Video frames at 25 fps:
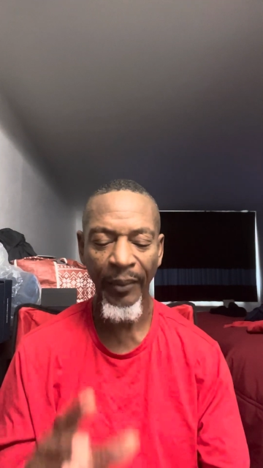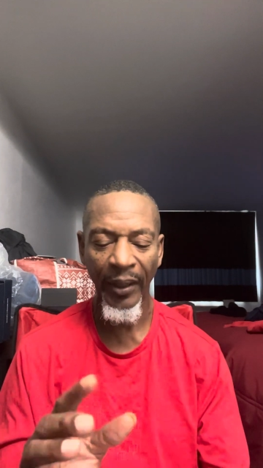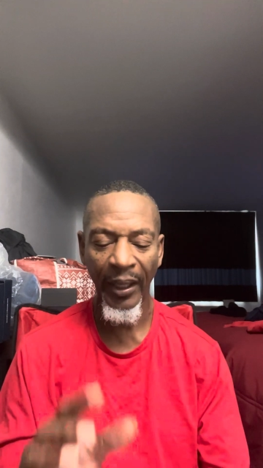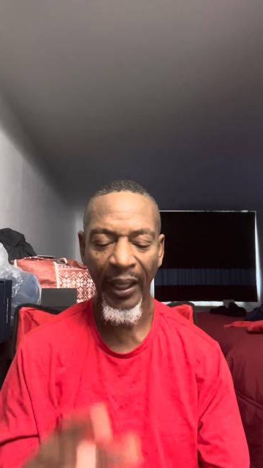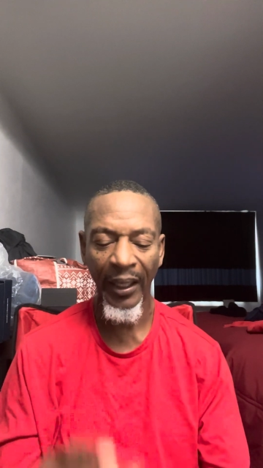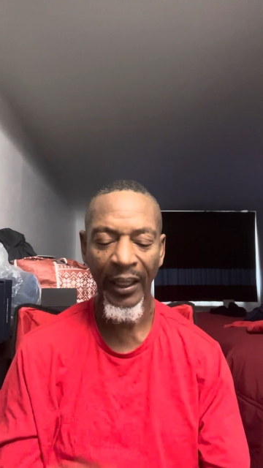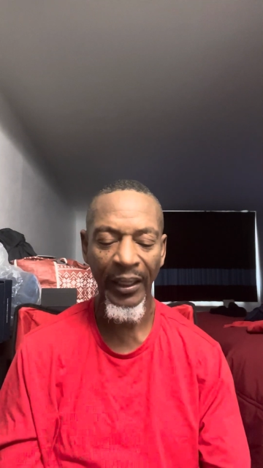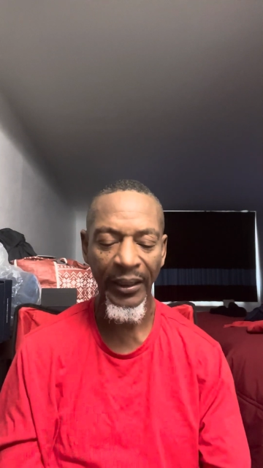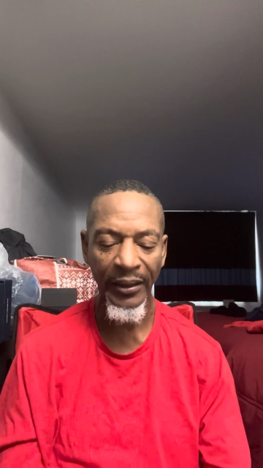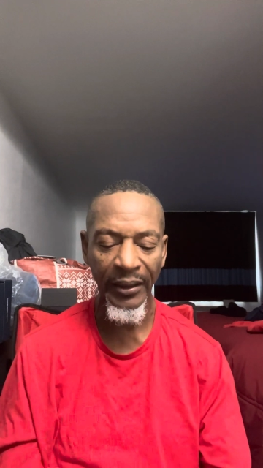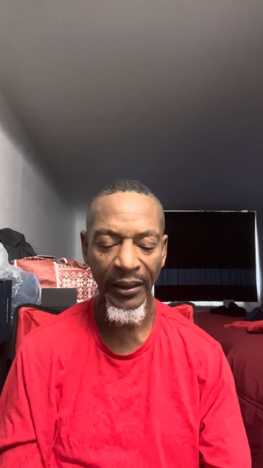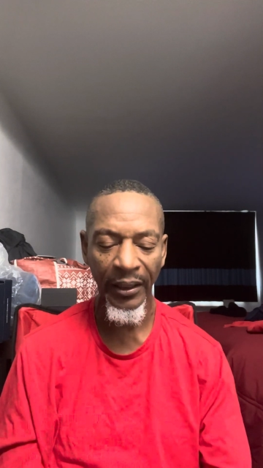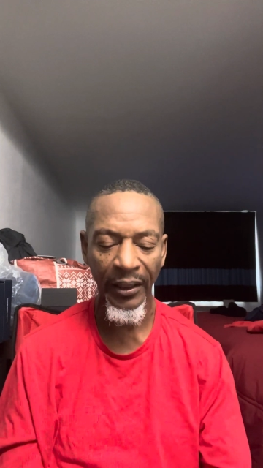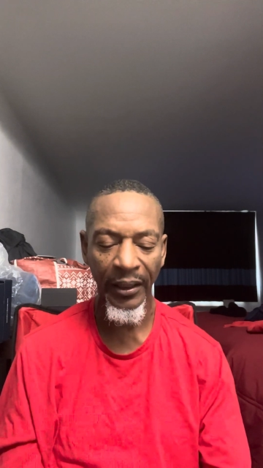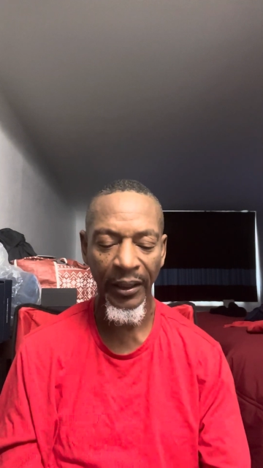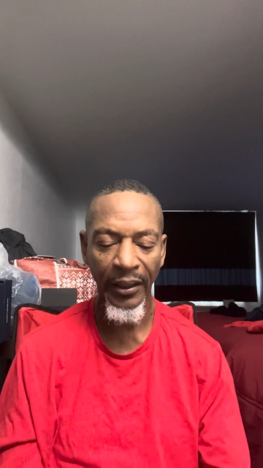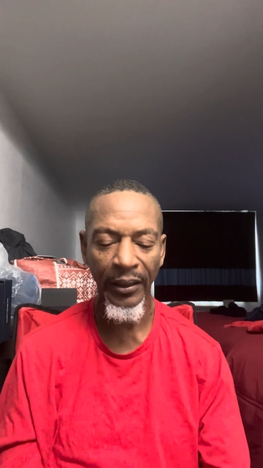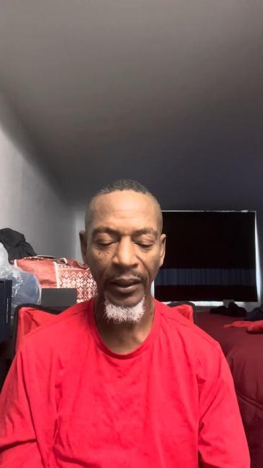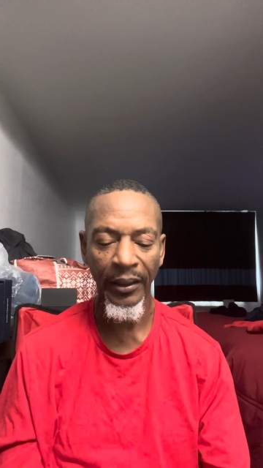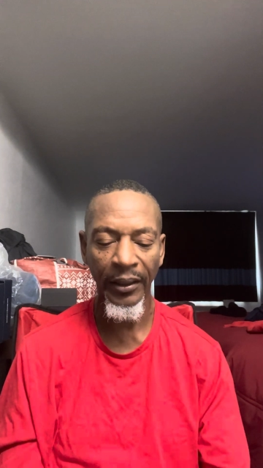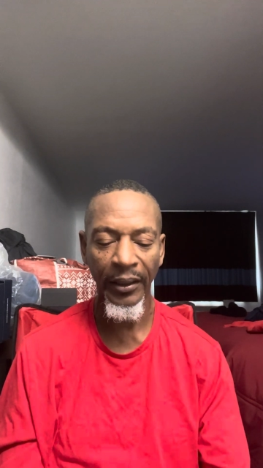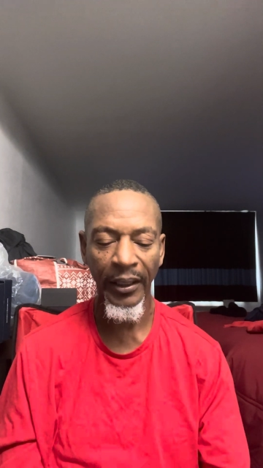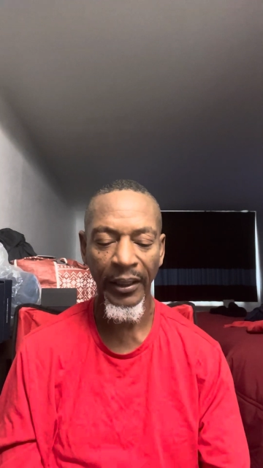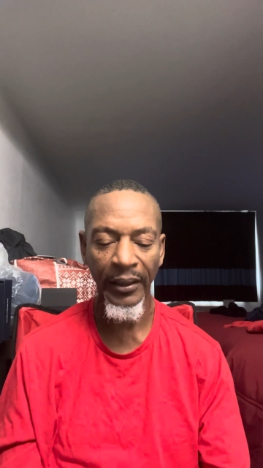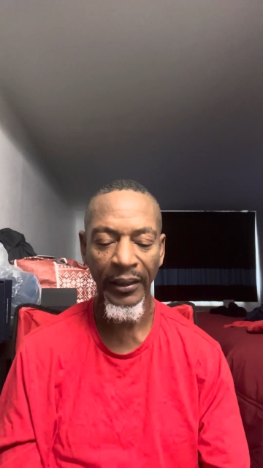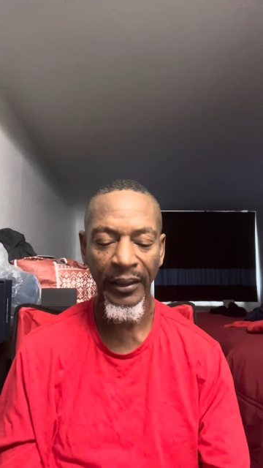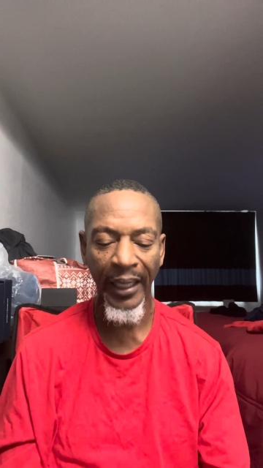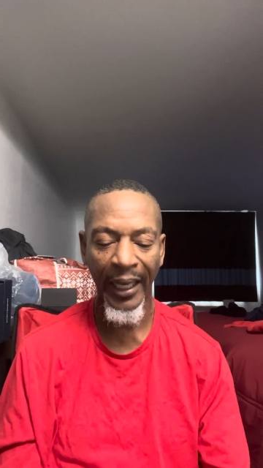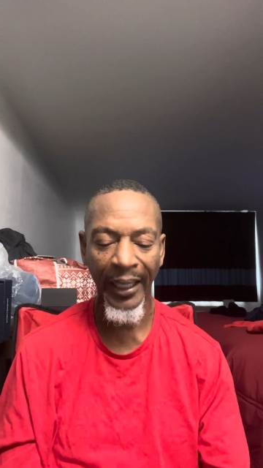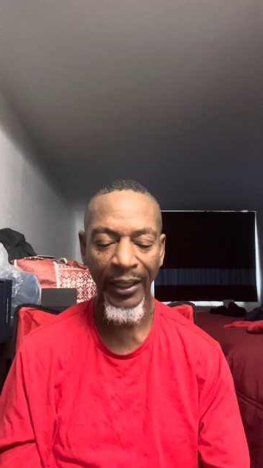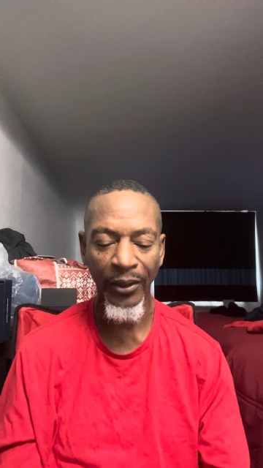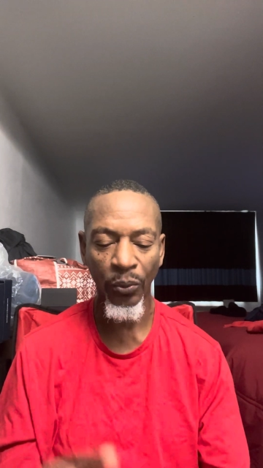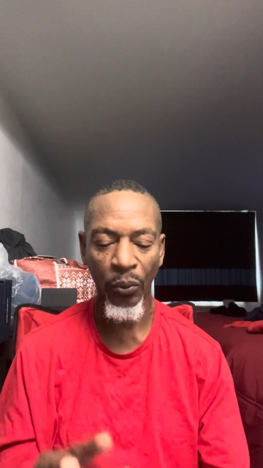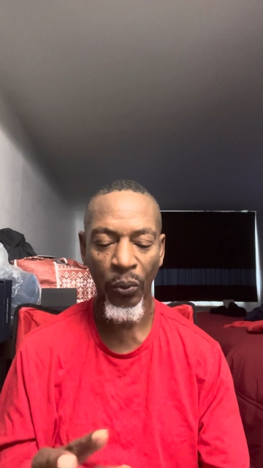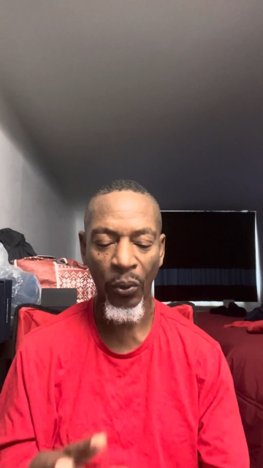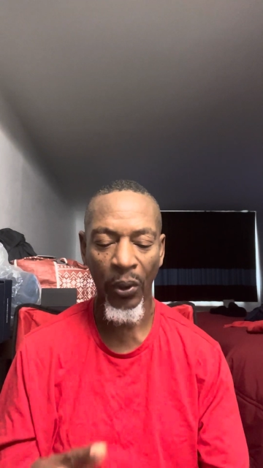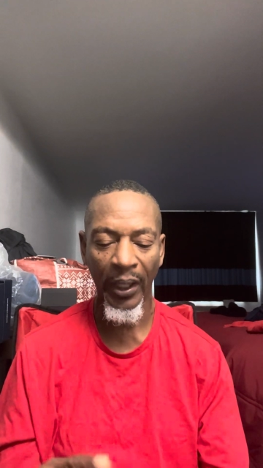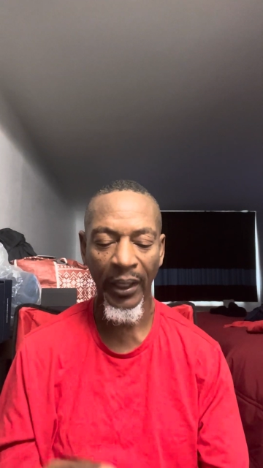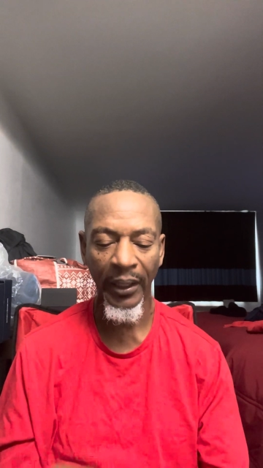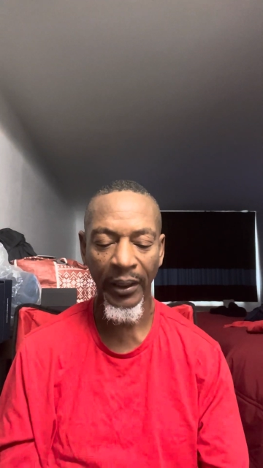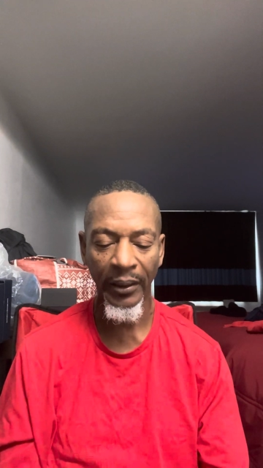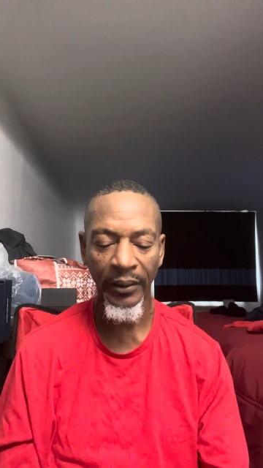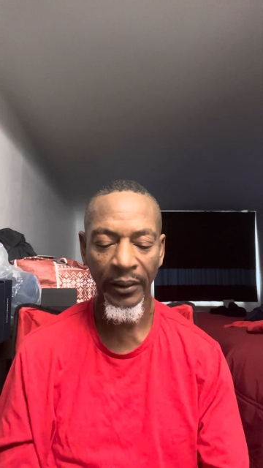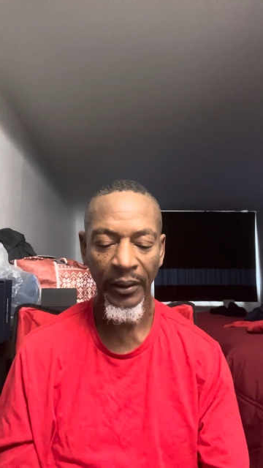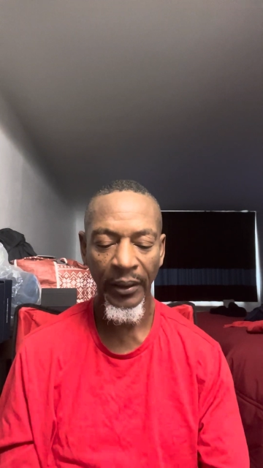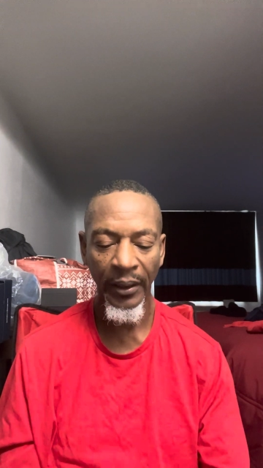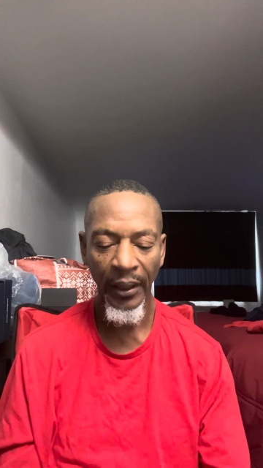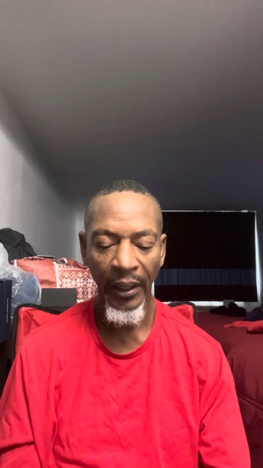Now, let's, that's one,